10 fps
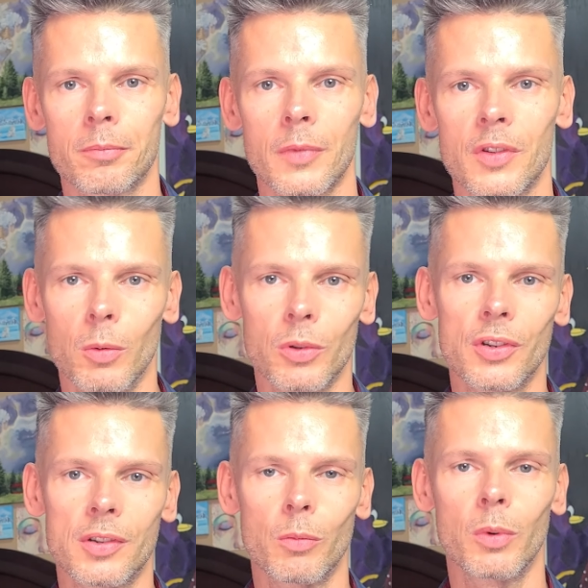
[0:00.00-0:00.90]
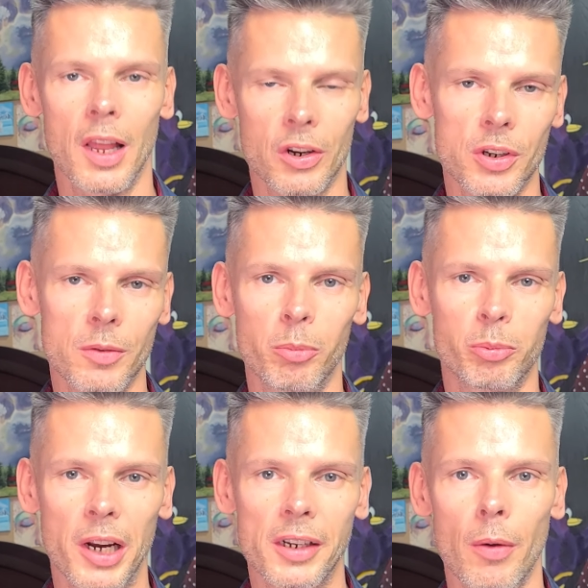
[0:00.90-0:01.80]
So we'll actually
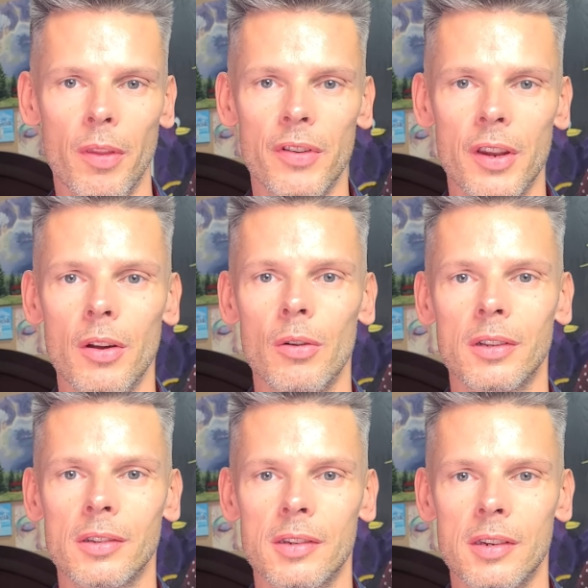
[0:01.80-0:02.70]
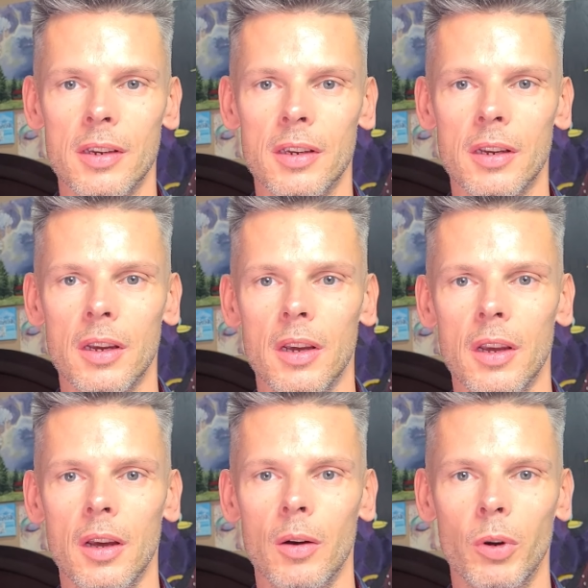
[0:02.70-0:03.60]
break down the video and see
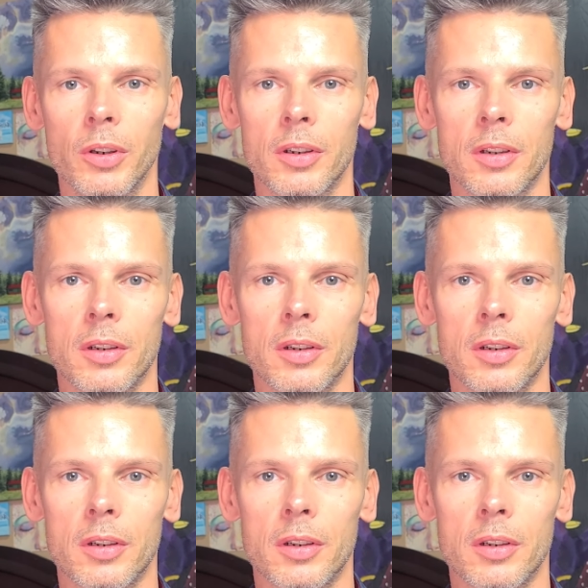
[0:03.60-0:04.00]
what